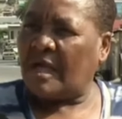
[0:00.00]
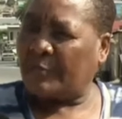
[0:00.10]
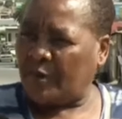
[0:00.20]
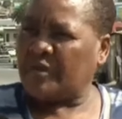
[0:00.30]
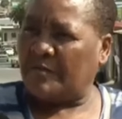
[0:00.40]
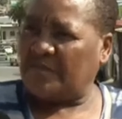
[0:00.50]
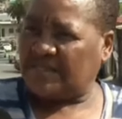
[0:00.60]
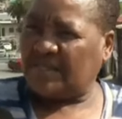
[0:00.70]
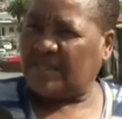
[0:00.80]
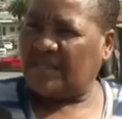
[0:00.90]
About the
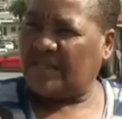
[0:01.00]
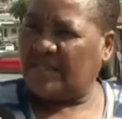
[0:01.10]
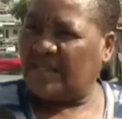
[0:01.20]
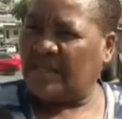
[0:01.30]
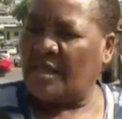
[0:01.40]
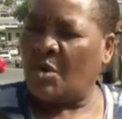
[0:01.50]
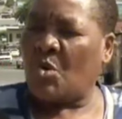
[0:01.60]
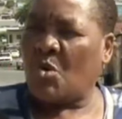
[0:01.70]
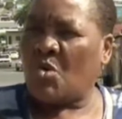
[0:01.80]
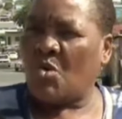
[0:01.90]
meeting? Yes.
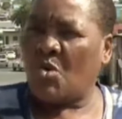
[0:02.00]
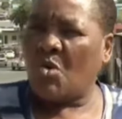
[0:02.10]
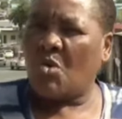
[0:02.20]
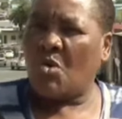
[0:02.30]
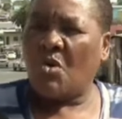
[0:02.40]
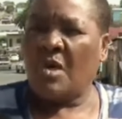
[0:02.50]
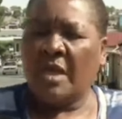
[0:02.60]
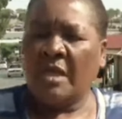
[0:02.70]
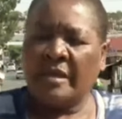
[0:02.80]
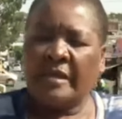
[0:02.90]
yes oh,
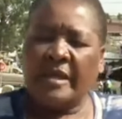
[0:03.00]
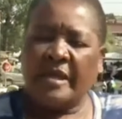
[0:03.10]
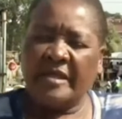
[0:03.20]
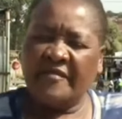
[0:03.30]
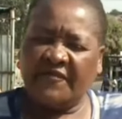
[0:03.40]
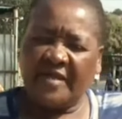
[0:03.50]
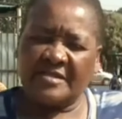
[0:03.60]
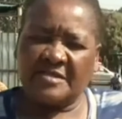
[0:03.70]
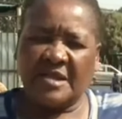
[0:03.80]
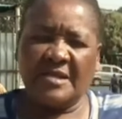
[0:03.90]
yeah. In
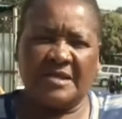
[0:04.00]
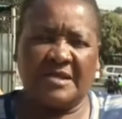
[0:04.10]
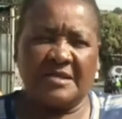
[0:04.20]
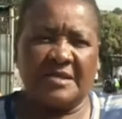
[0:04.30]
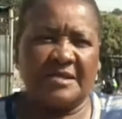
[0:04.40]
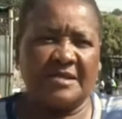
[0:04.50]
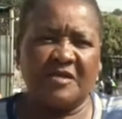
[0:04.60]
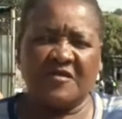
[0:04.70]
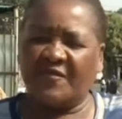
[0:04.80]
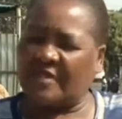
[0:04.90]
fact, eh, a
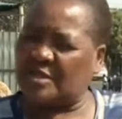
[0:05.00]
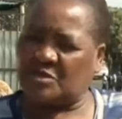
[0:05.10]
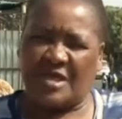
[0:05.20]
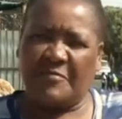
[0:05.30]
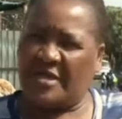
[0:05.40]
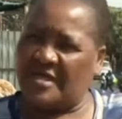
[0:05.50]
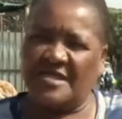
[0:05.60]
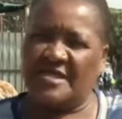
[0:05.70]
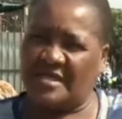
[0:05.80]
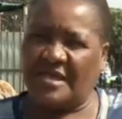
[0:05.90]
lot of things were
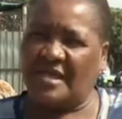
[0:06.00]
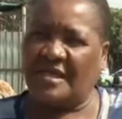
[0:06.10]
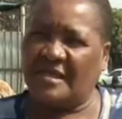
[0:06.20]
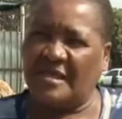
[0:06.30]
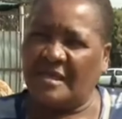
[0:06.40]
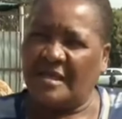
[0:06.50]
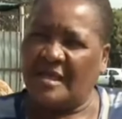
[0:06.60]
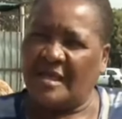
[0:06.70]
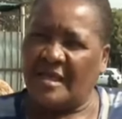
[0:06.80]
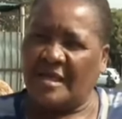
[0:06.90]
happening here.
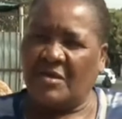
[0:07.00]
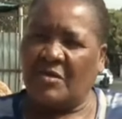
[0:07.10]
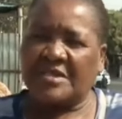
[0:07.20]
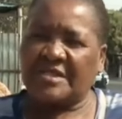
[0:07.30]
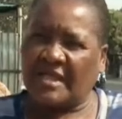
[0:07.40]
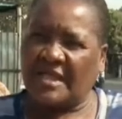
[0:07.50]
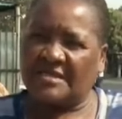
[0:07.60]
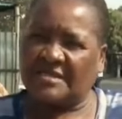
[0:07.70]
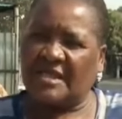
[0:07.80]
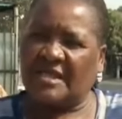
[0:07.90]
What I
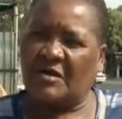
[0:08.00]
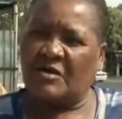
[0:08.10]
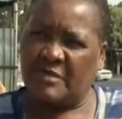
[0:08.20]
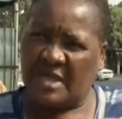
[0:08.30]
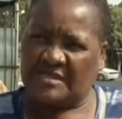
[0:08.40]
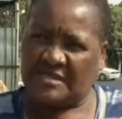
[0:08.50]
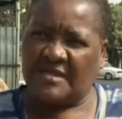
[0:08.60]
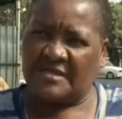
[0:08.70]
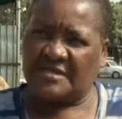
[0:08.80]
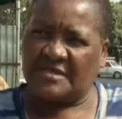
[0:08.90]
can say on my
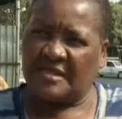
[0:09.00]
side